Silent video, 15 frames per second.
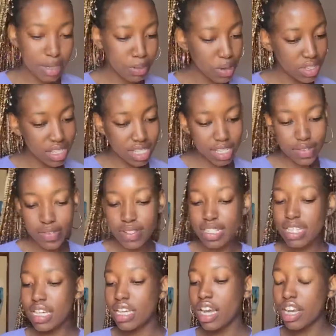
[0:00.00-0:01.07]

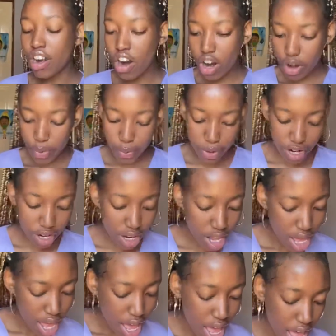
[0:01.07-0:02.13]
positivity, and hard work
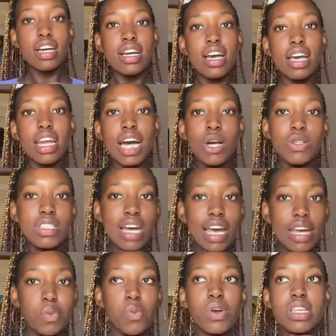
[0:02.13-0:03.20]
cut out
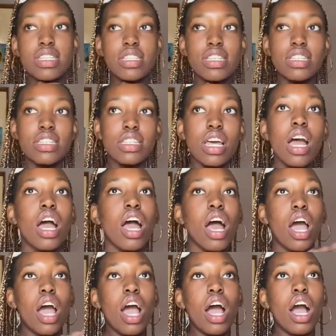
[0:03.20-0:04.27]
time wasters
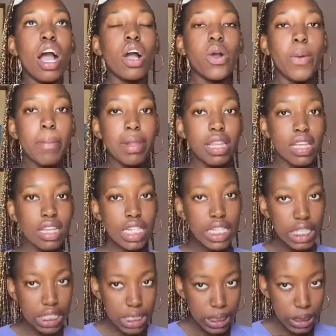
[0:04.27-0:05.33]

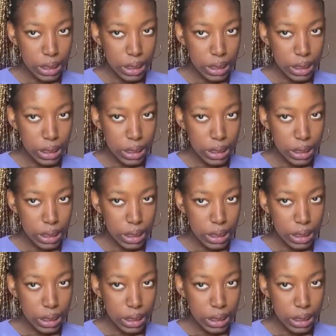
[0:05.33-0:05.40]
completely.